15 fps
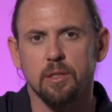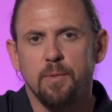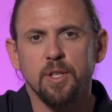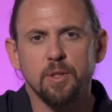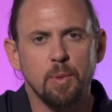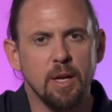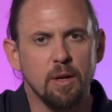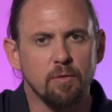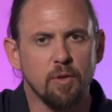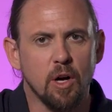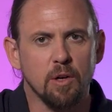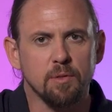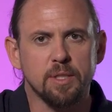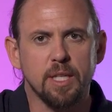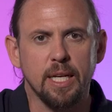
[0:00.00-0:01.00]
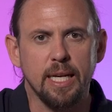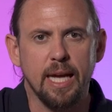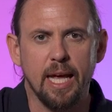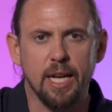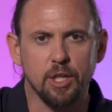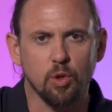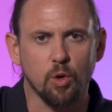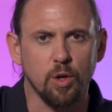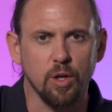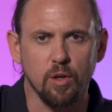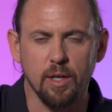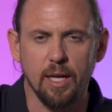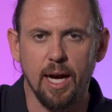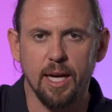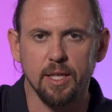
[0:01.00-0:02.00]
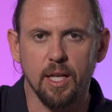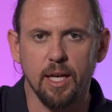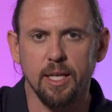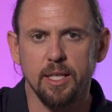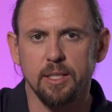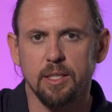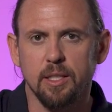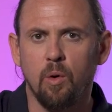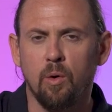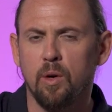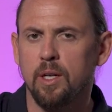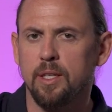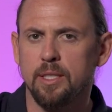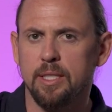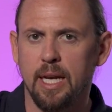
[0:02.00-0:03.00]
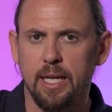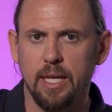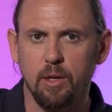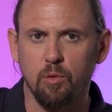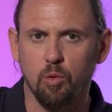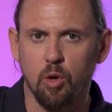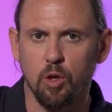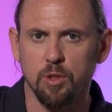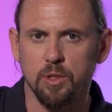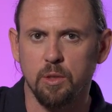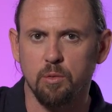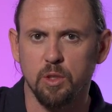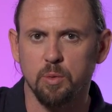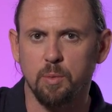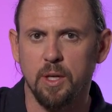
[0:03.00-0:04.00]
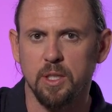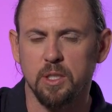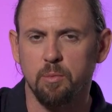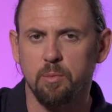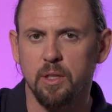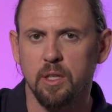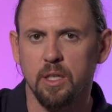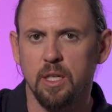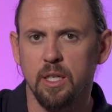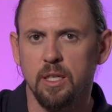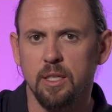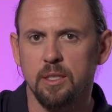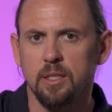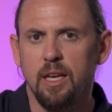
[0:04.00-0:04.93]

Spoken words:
This may involve setting editorial guidelines or assigning roles and responsibilities,